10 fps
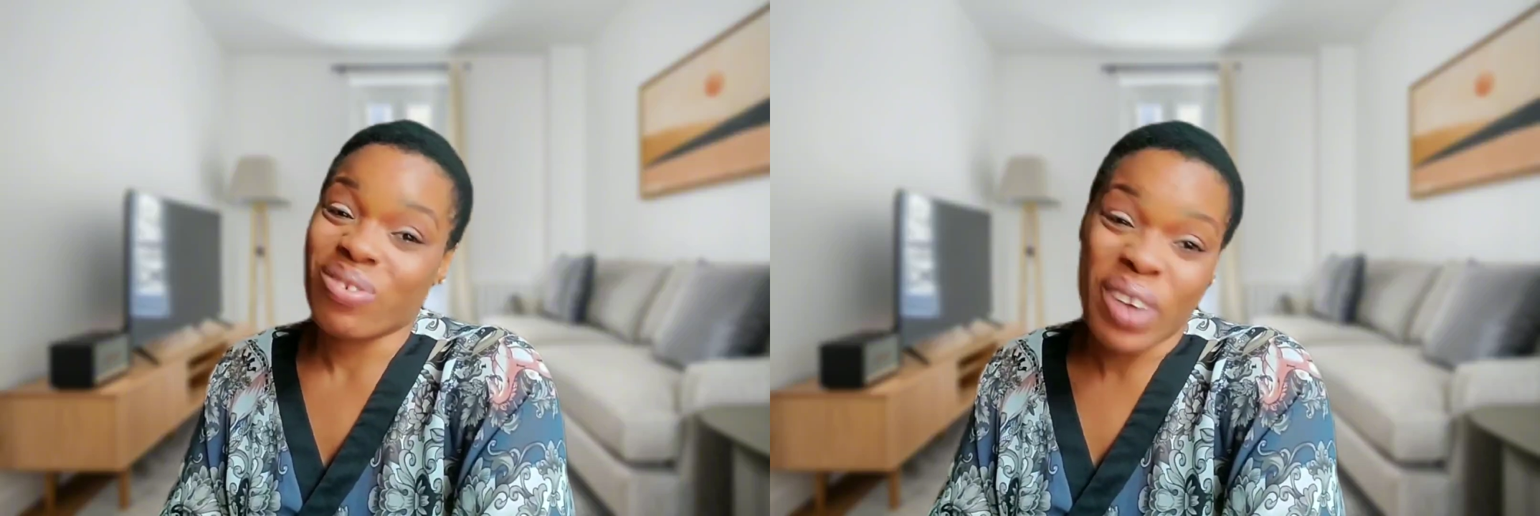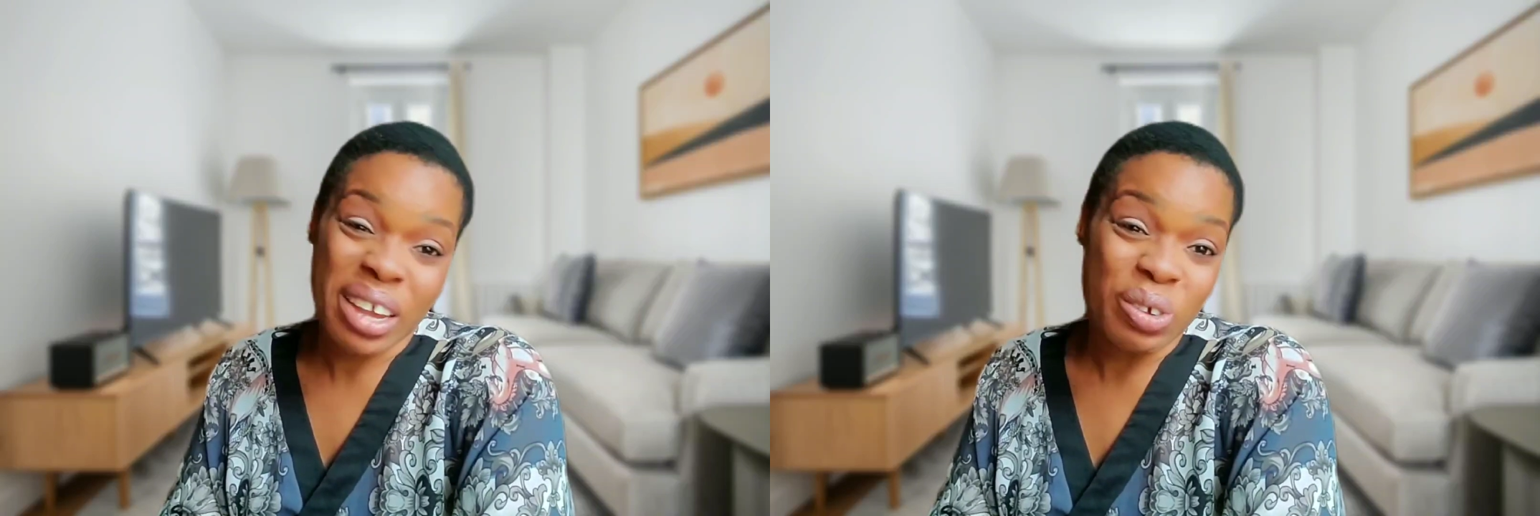
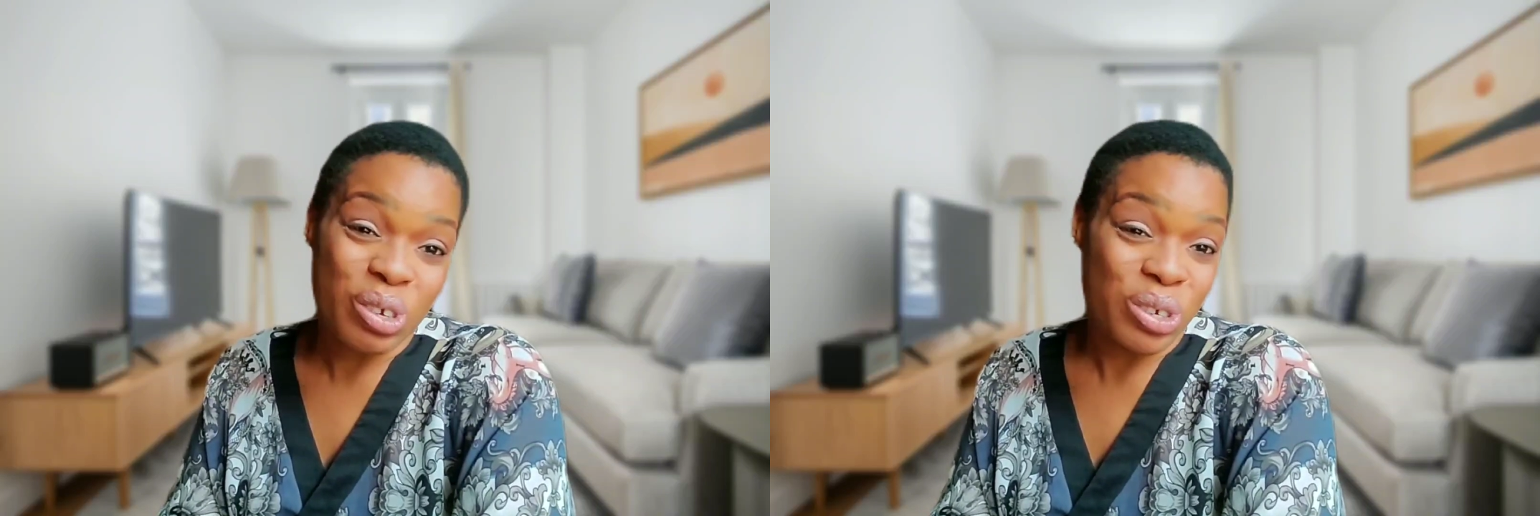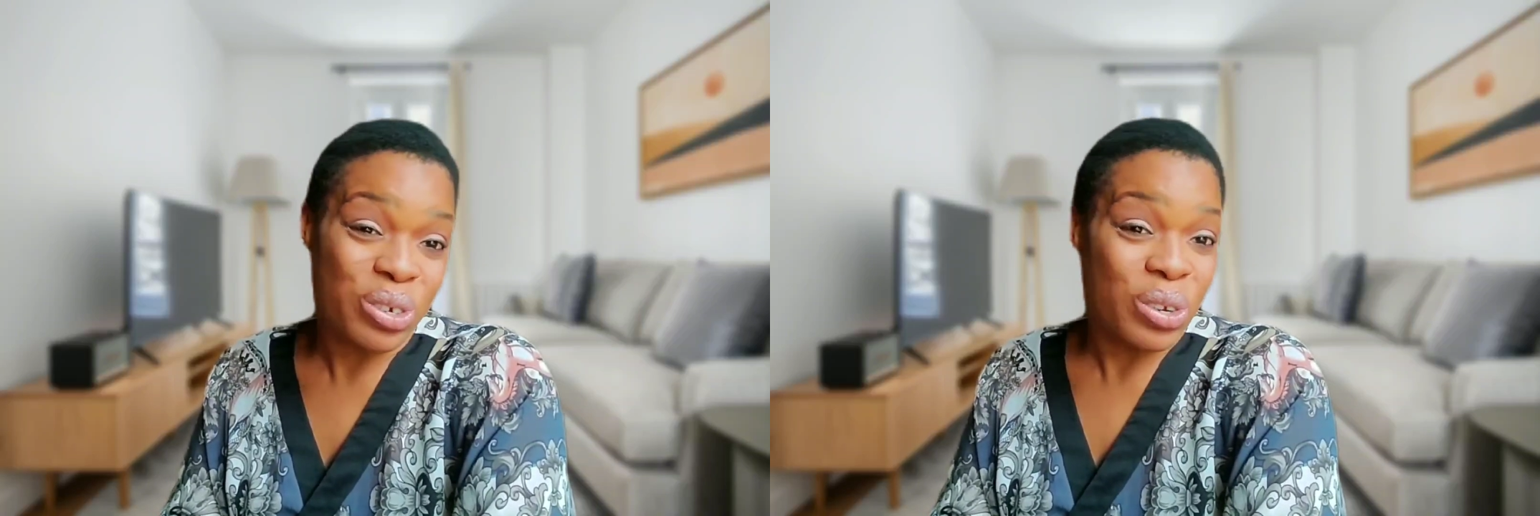why you
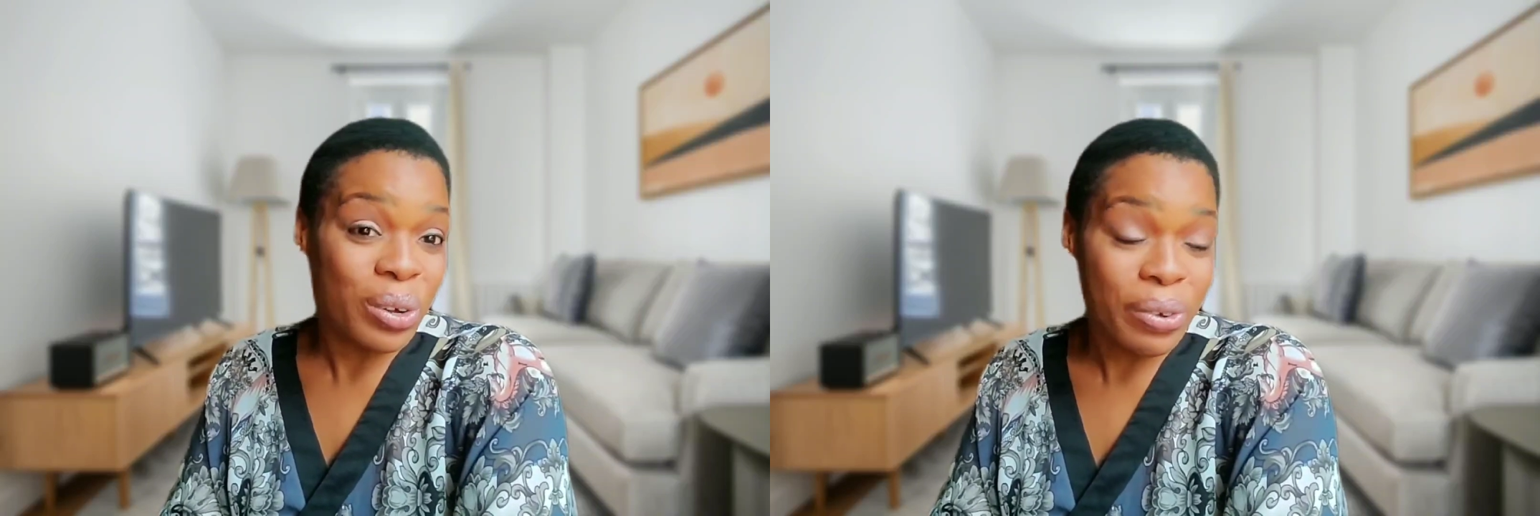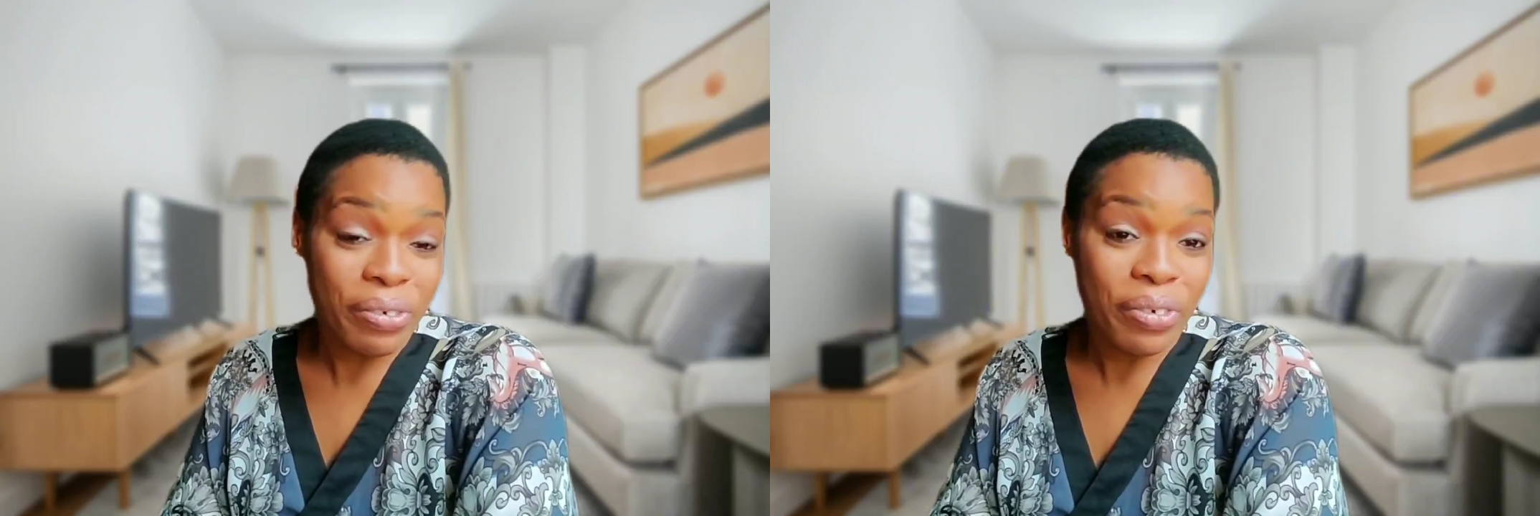should not
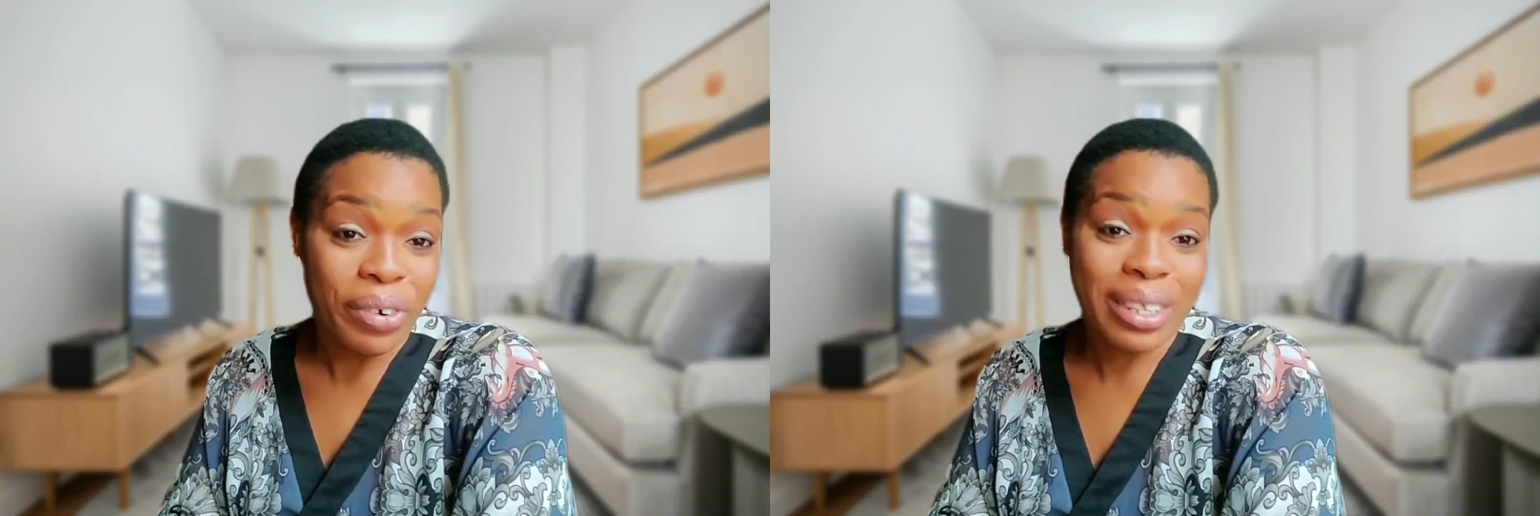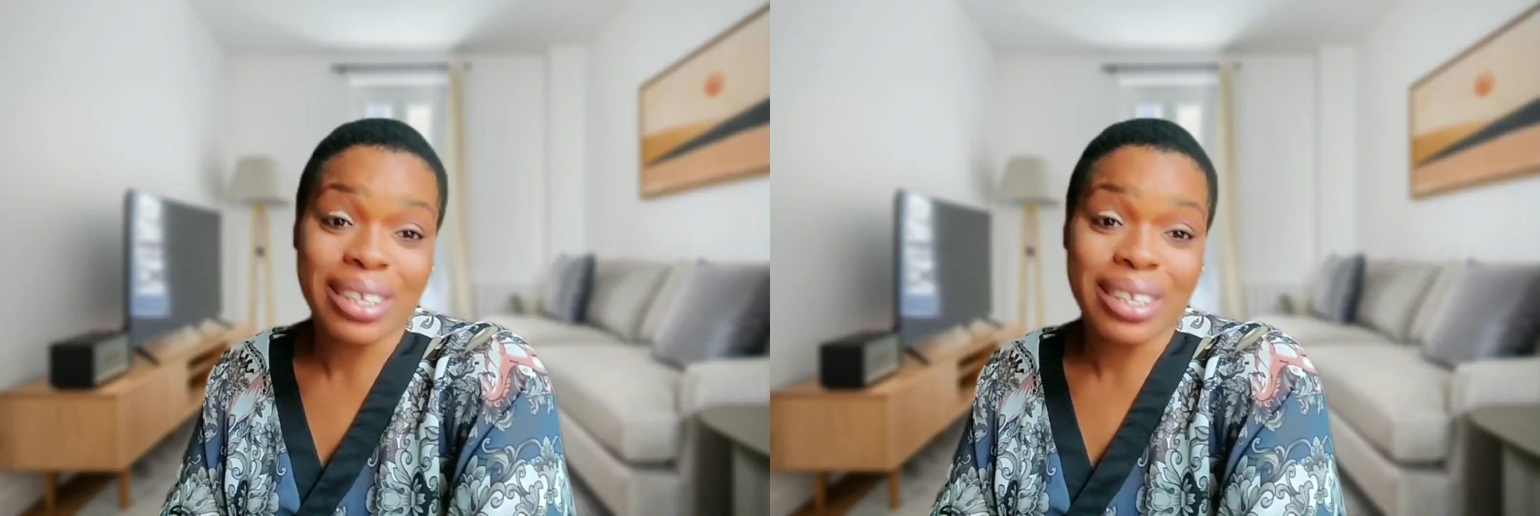go for it.